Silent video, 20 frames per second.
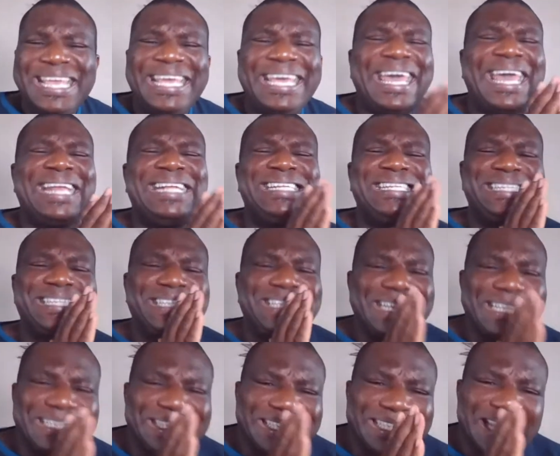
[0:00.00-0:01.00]
can
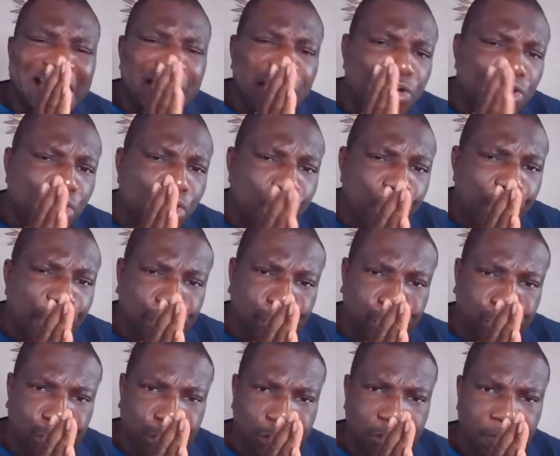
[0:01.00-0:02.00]

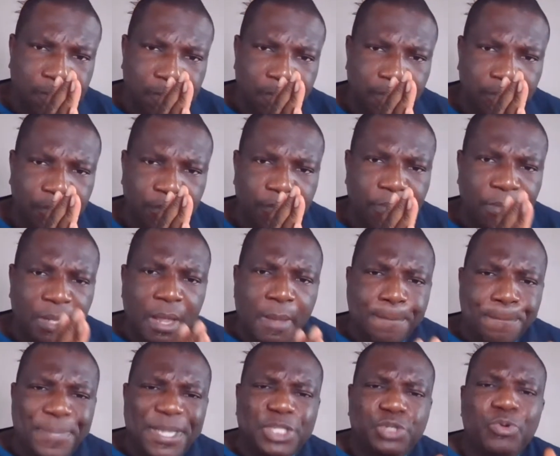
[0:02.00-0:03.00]
distinguish
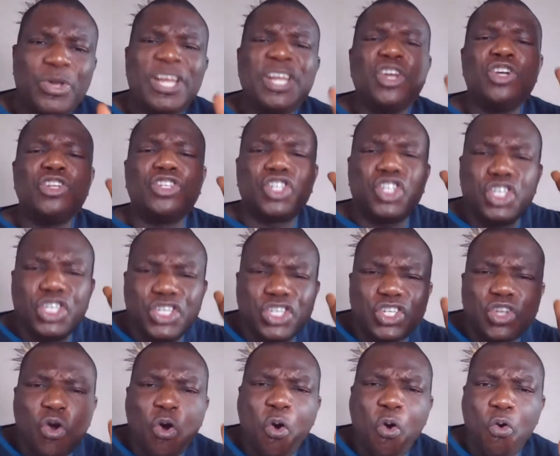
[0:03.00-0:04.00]
between the
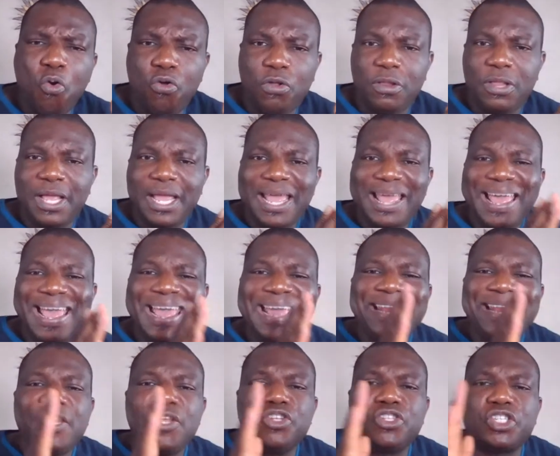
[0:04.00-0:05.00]
soul
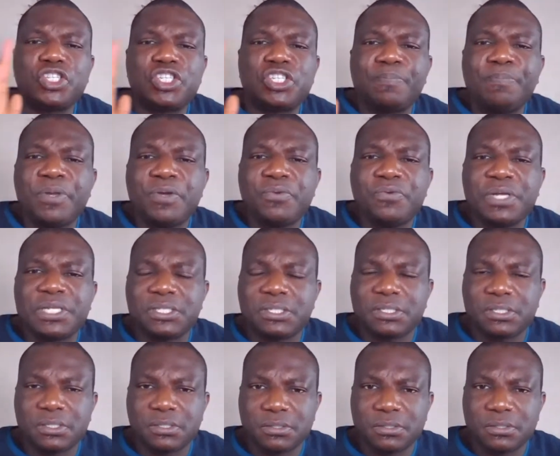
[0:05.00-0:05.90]
and the spirit.